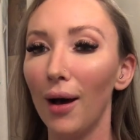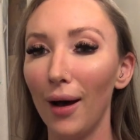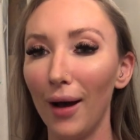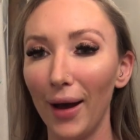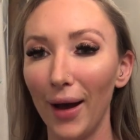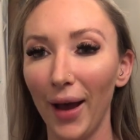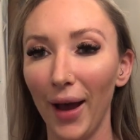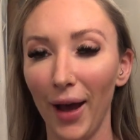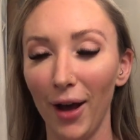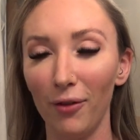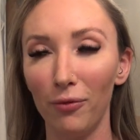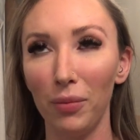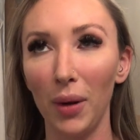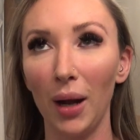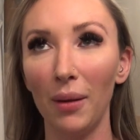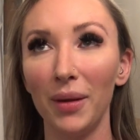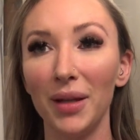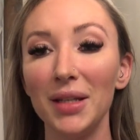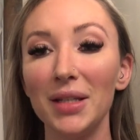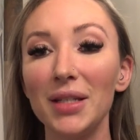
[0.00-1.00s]
I have
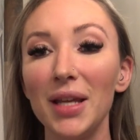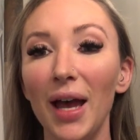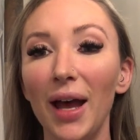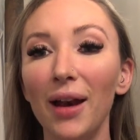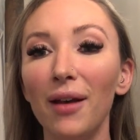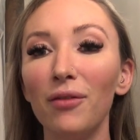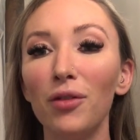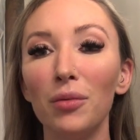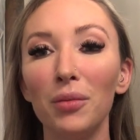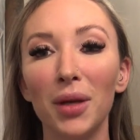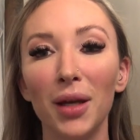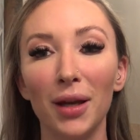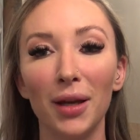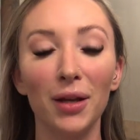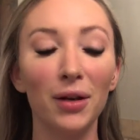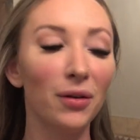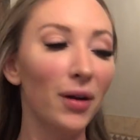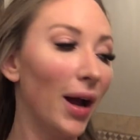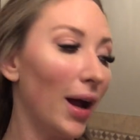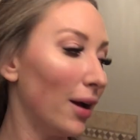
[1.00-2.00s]
probably 10 of them
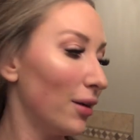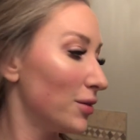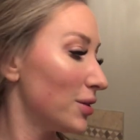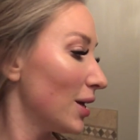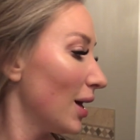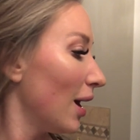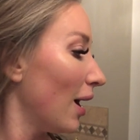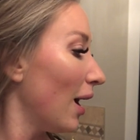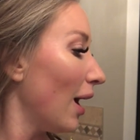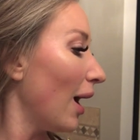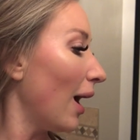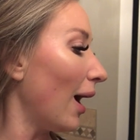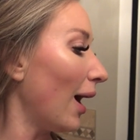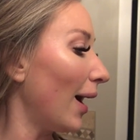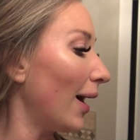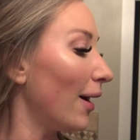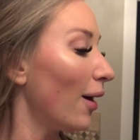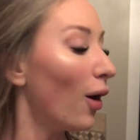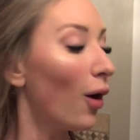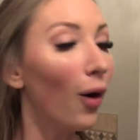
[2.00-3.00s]
kicking around.
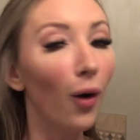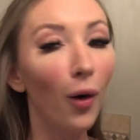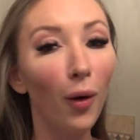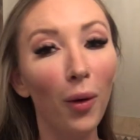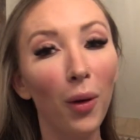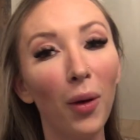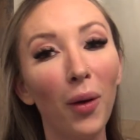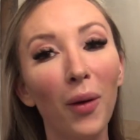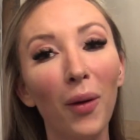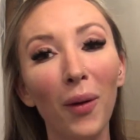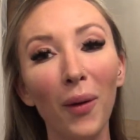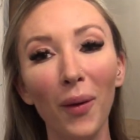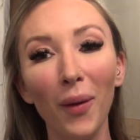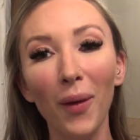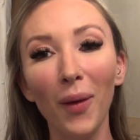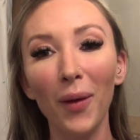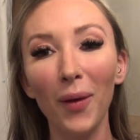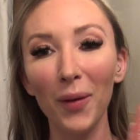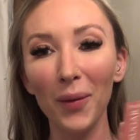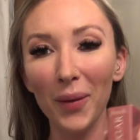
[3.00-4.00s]
I
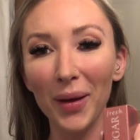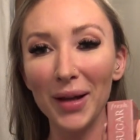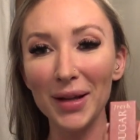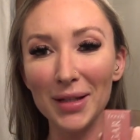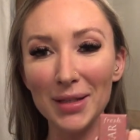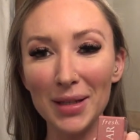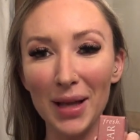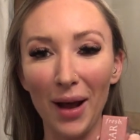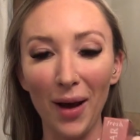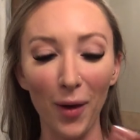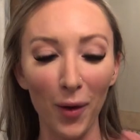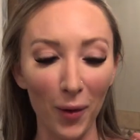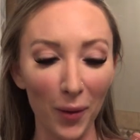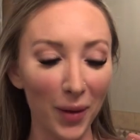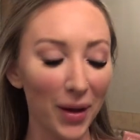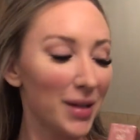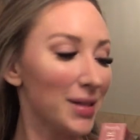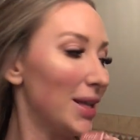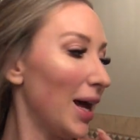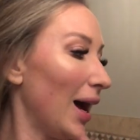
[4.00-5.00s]
always,
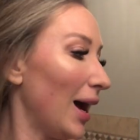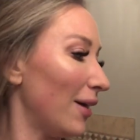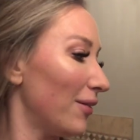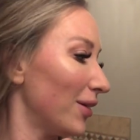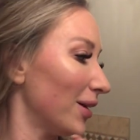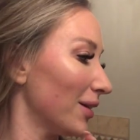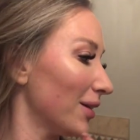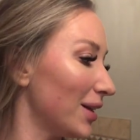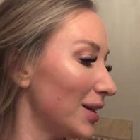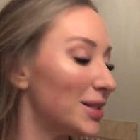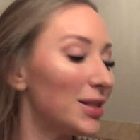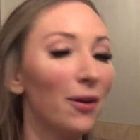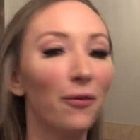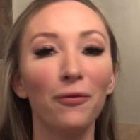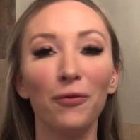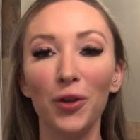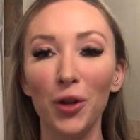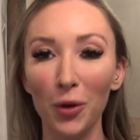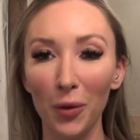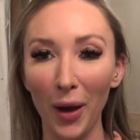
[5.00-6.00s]
always have at least a
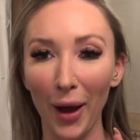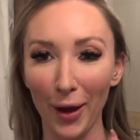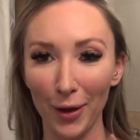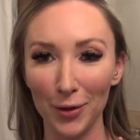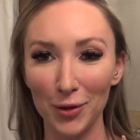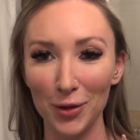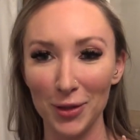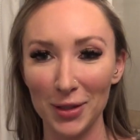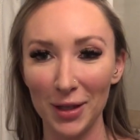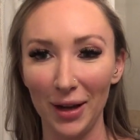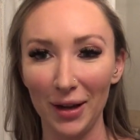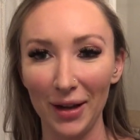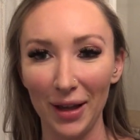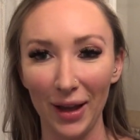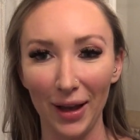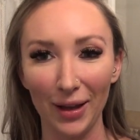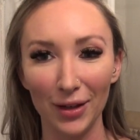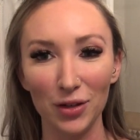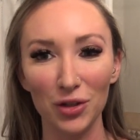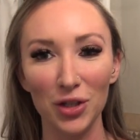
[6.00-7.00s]
few extras on
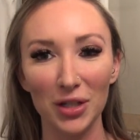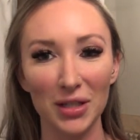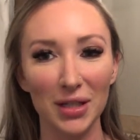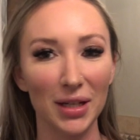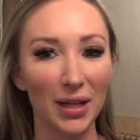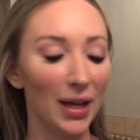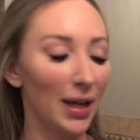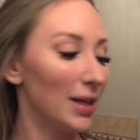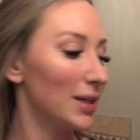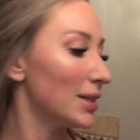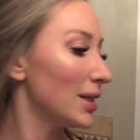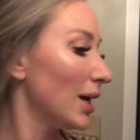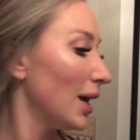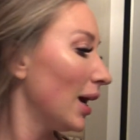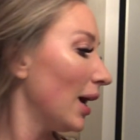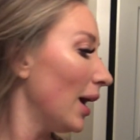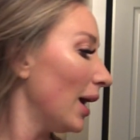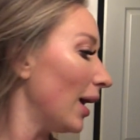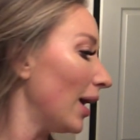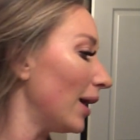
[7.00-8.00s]
hand just in case
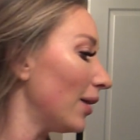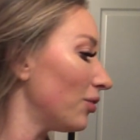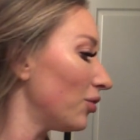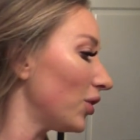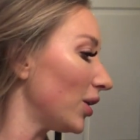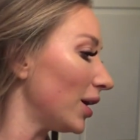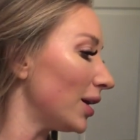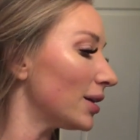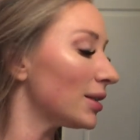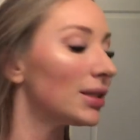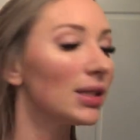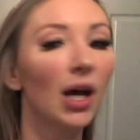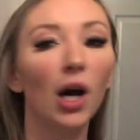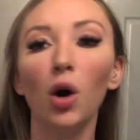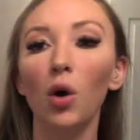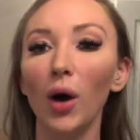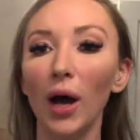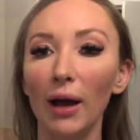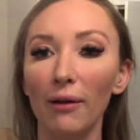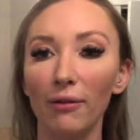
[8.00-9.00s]
and these
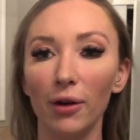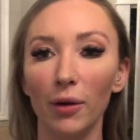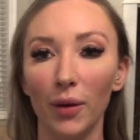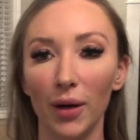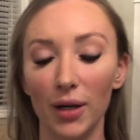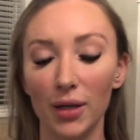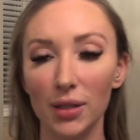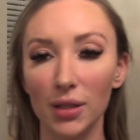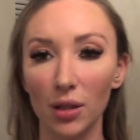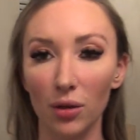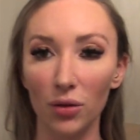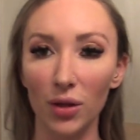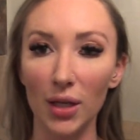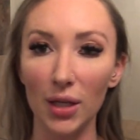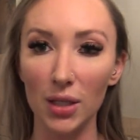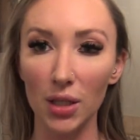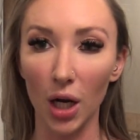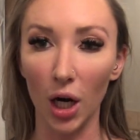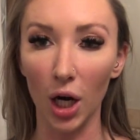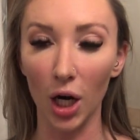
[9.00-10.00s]
go everywhere. So
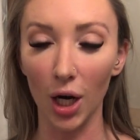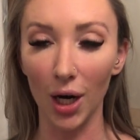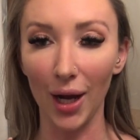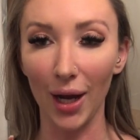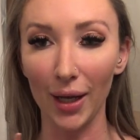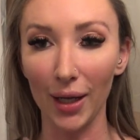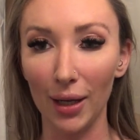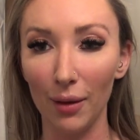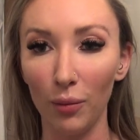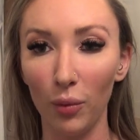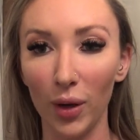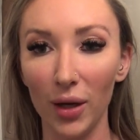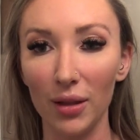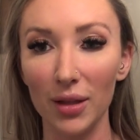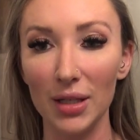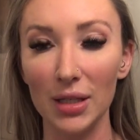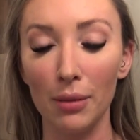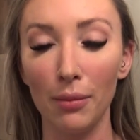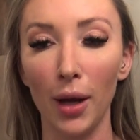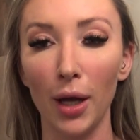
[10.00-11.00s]
these are, I keep one of
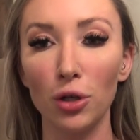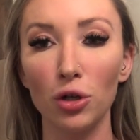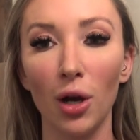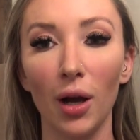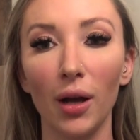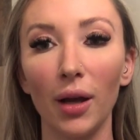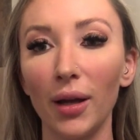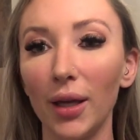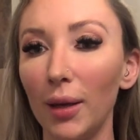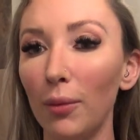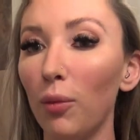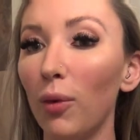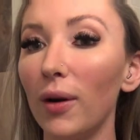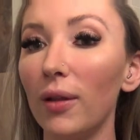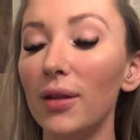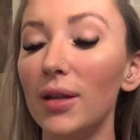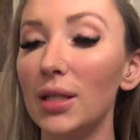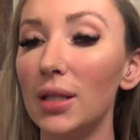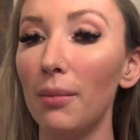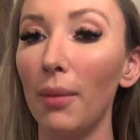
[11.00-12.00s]
these in my truck, I keep one of
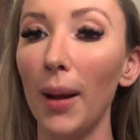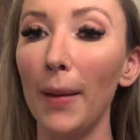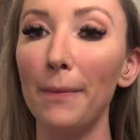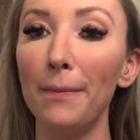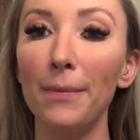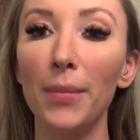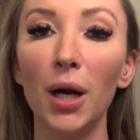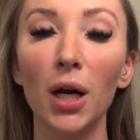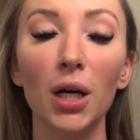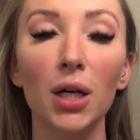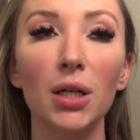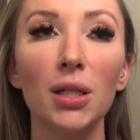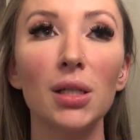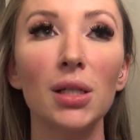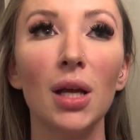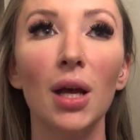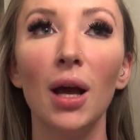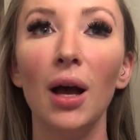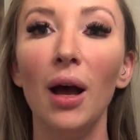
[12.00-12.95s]
these in my purse,